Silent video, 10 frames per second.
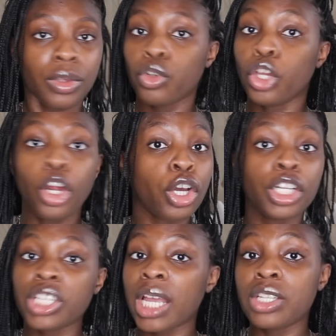You're not going
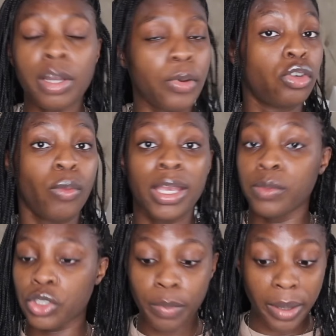to change up on the way
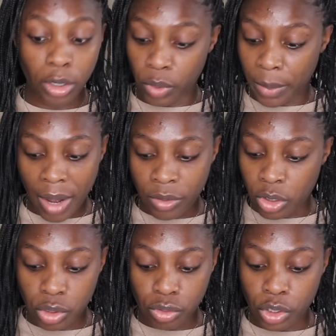in which you want to parent
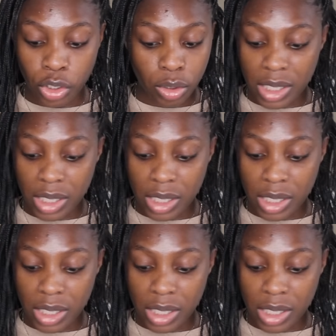your children.